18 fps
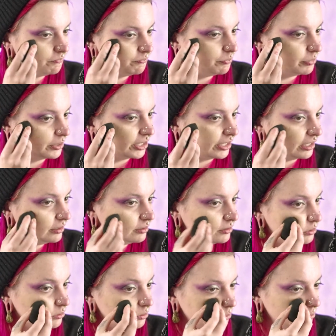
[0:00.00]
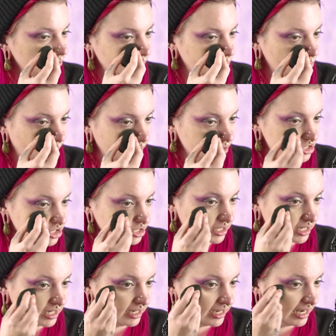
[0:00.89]
But rewatching
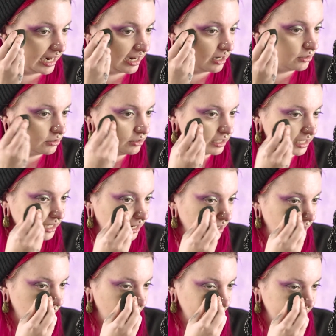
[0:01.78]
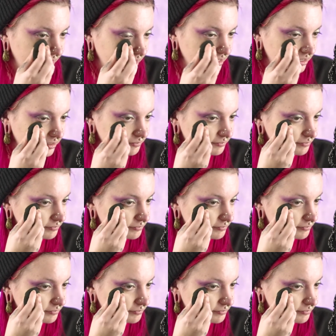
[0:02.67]
it now, like, I